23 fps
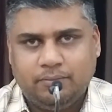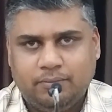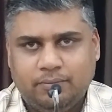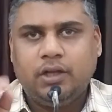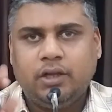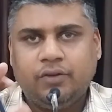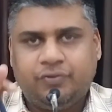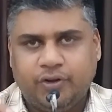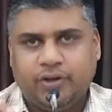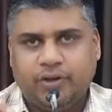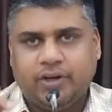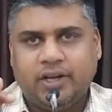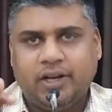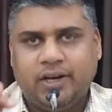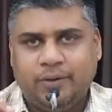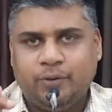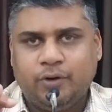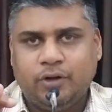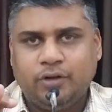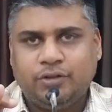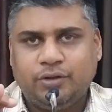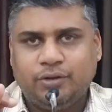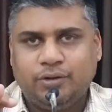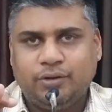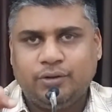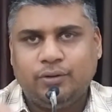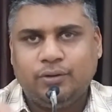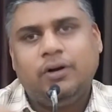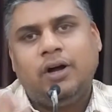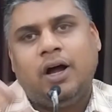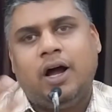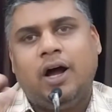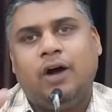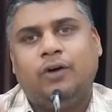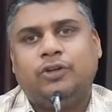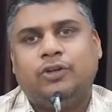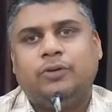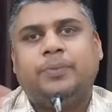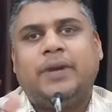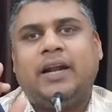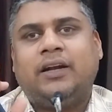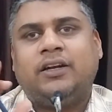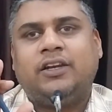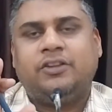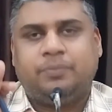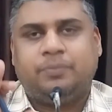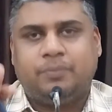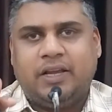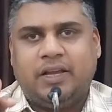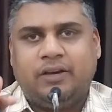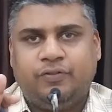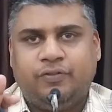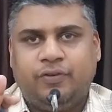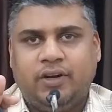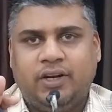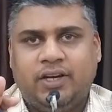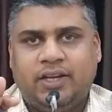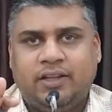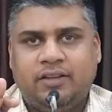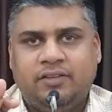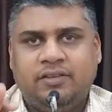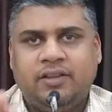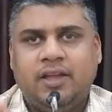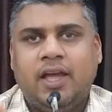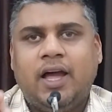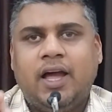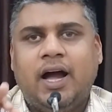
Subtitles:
If you really want to know how to practice mindfulness,